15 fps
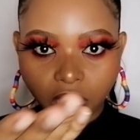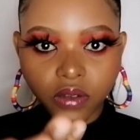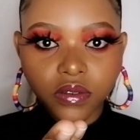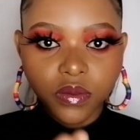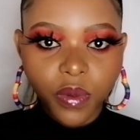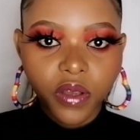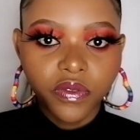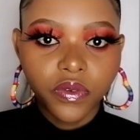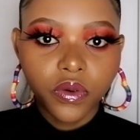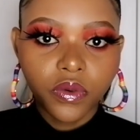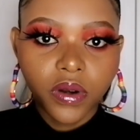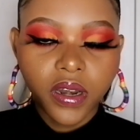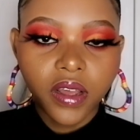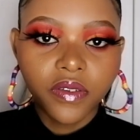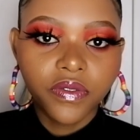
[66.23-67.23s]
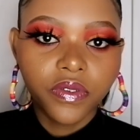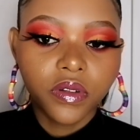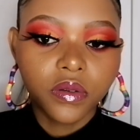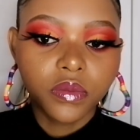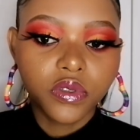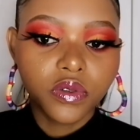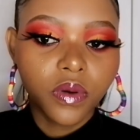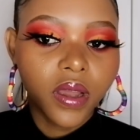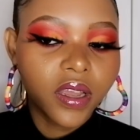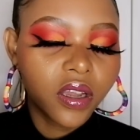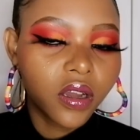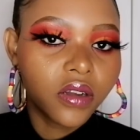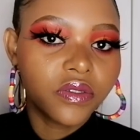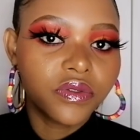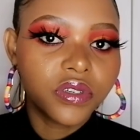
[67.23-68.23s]
I use my phone when I film, so I
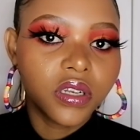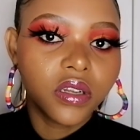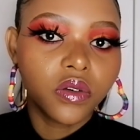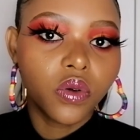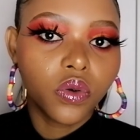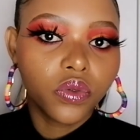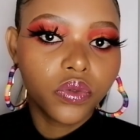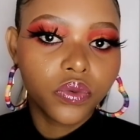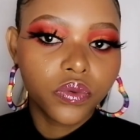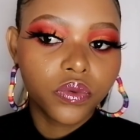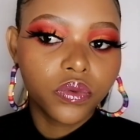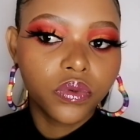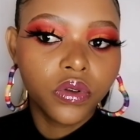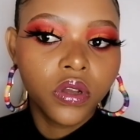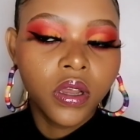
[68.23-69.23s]
can't really go through